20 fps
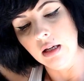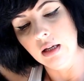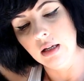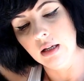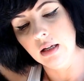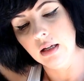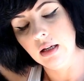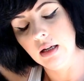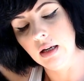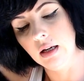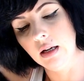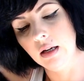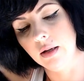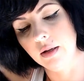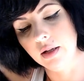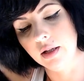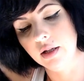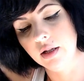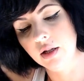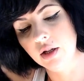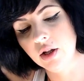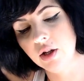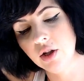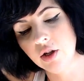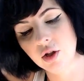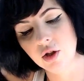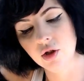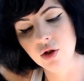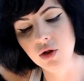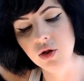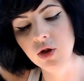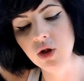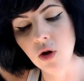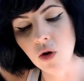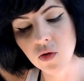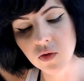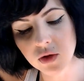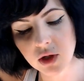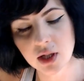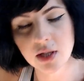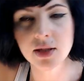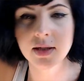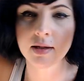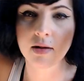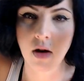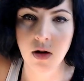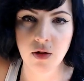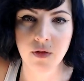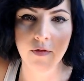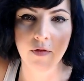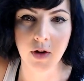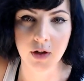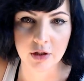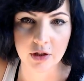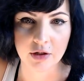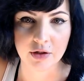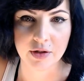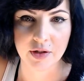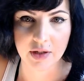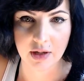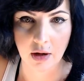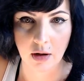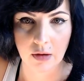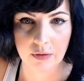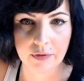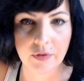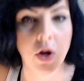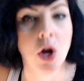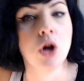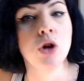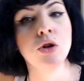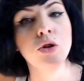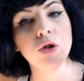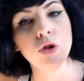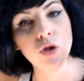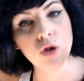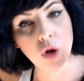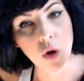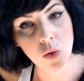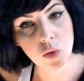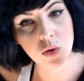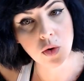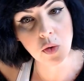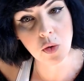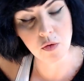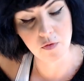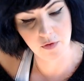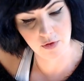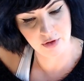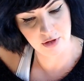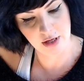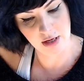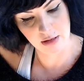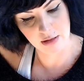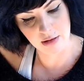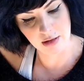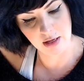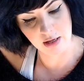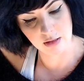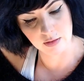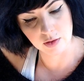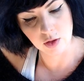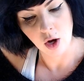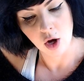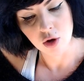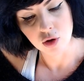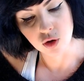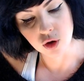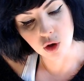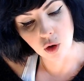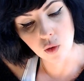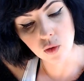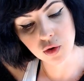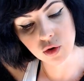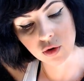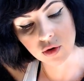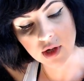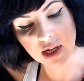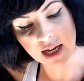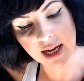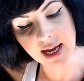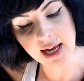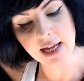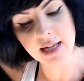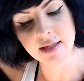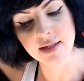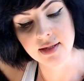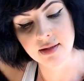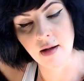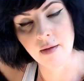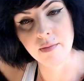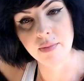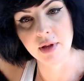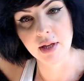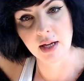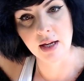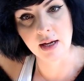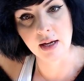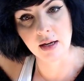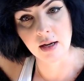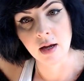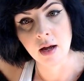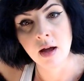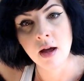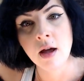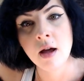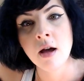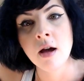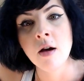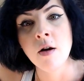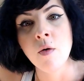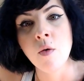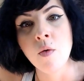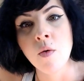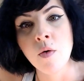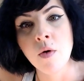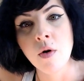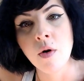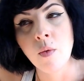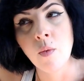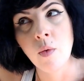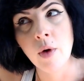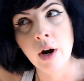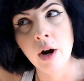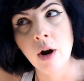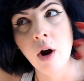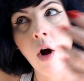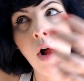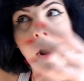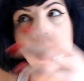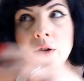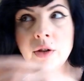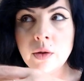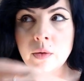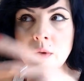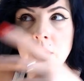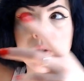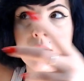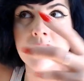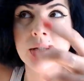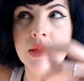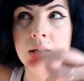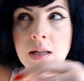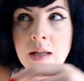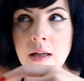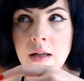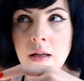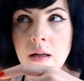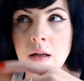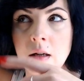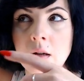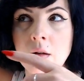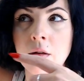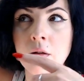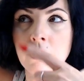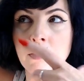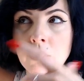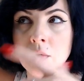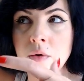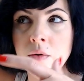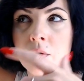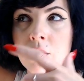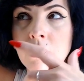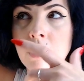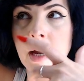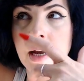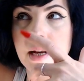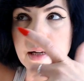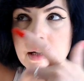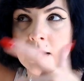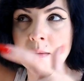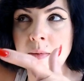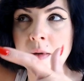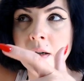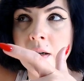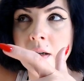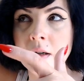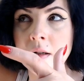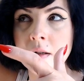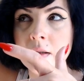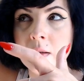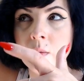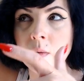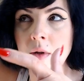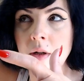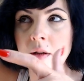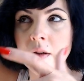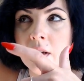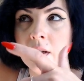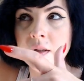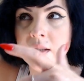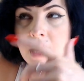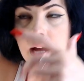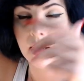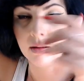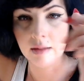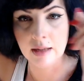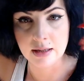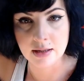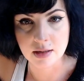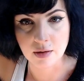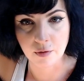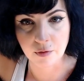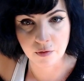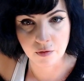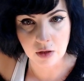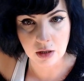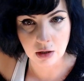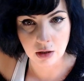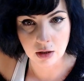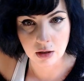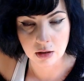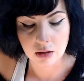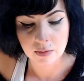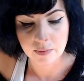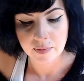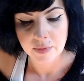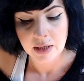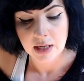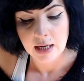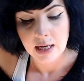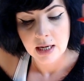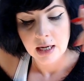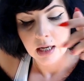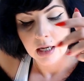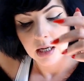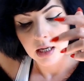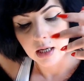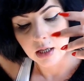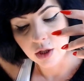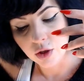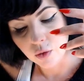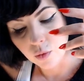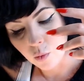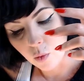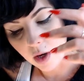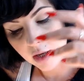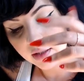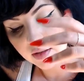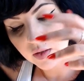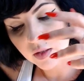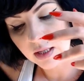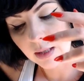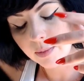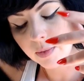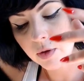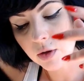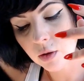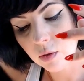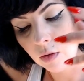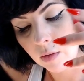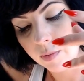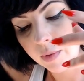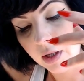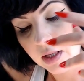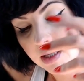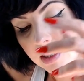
don't skull fuck yourself. Don't overthink things. Don't create something where all you can see through an experience with is that lens of fear. You want to step into a place of